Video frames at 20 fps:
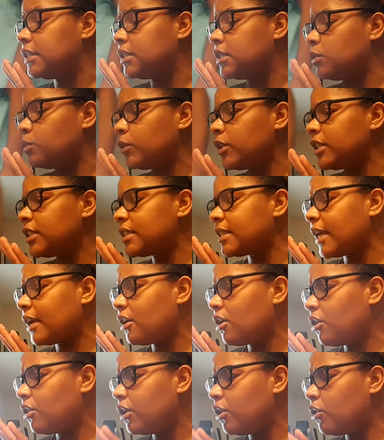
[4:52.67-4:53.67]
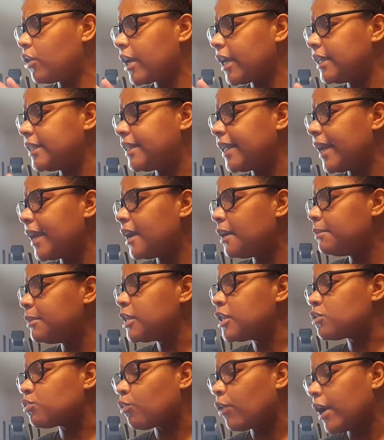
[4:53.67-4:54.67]
What it say on? Okay, Deb
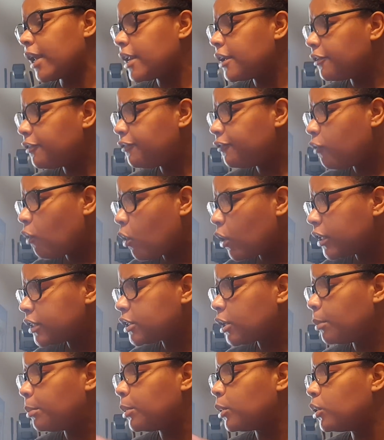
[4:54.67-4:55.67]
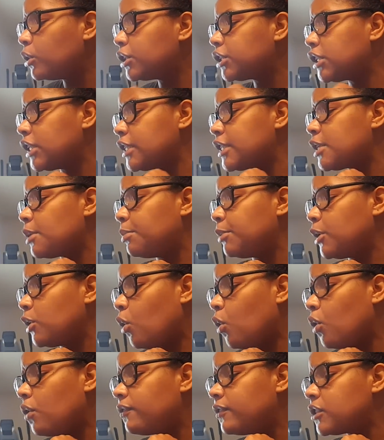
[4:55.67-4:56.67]
is ready for the bullshit to be
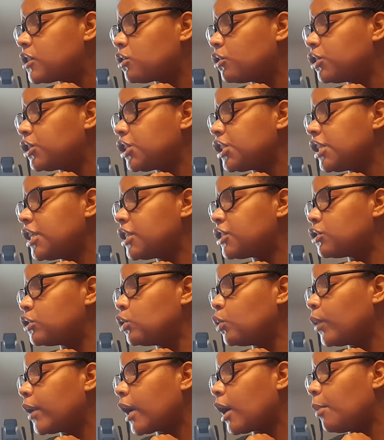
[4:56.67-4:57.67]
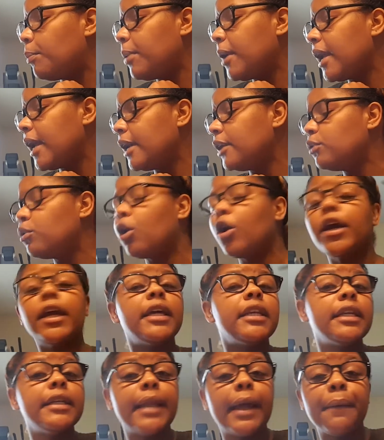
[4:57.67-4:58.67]
over. So she is doing a panel on
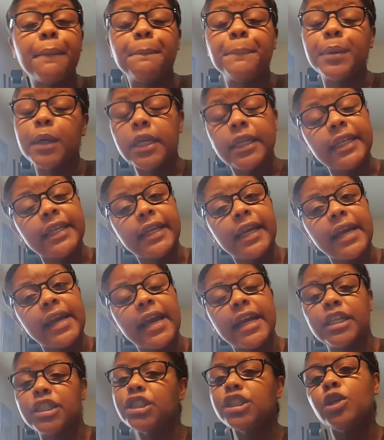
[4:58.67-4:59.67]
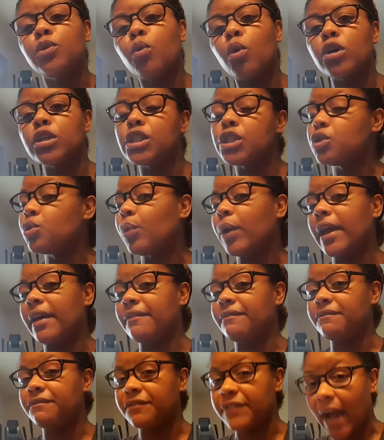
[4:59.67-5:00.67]
internet bullying and she wants to
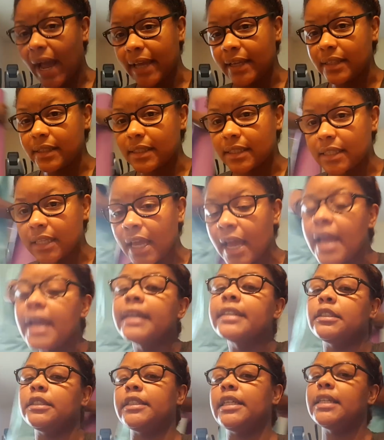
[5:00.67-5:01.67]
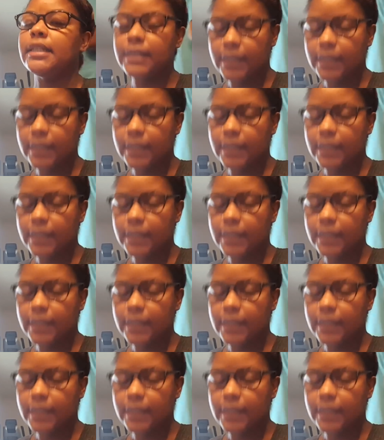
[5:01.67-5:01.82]
invite D.